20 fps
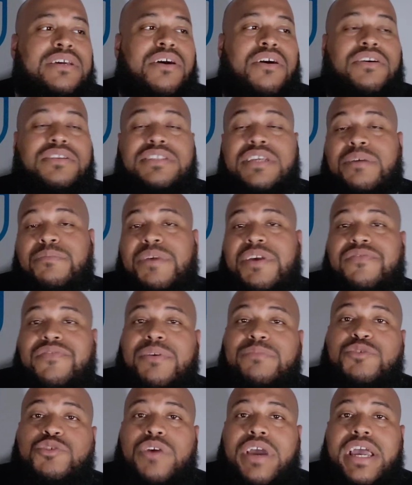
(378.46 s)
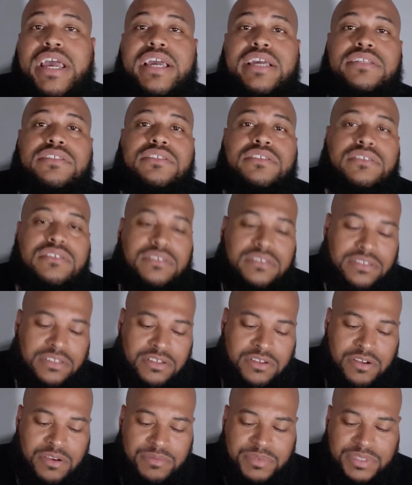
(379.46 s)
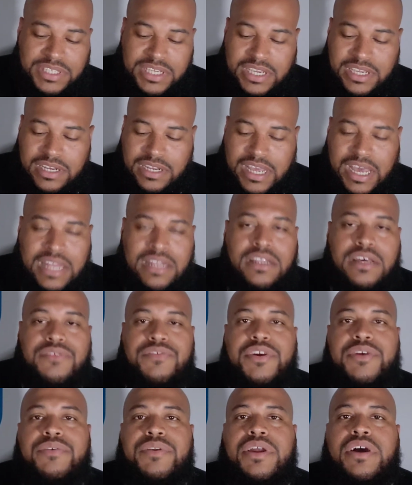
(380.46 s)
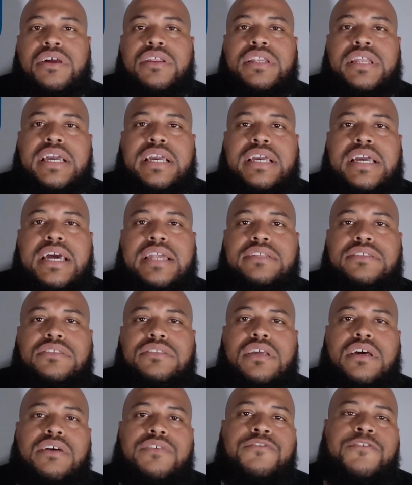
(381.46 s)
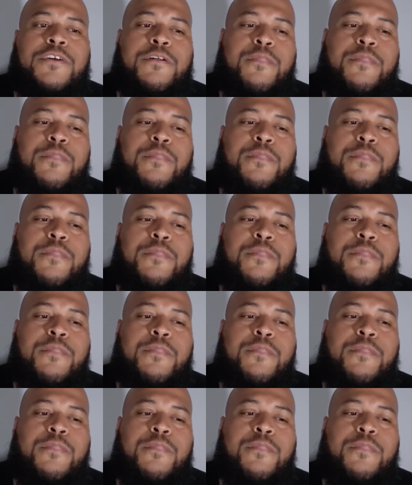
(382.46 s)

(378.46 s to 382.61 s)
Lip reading: or tell me if I'm trash. You know what I'm saying? I love hearing all of that kind of stuff.